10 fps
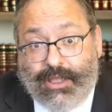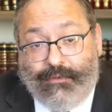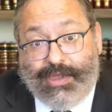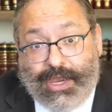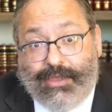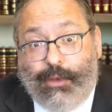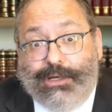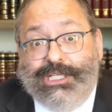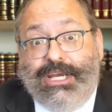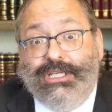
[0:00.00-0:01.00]
Over here, they
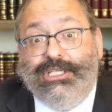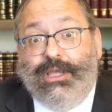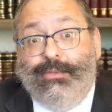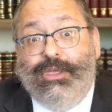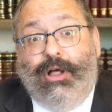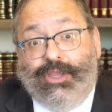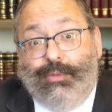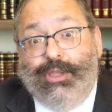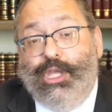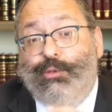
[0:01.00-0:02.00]
were changing something
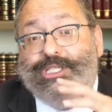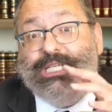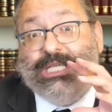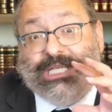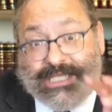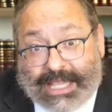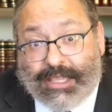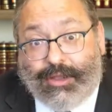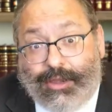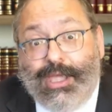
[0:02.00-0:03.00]
ultimately which is
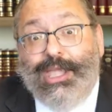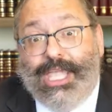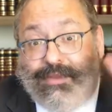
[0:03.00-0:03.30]
aesthetical,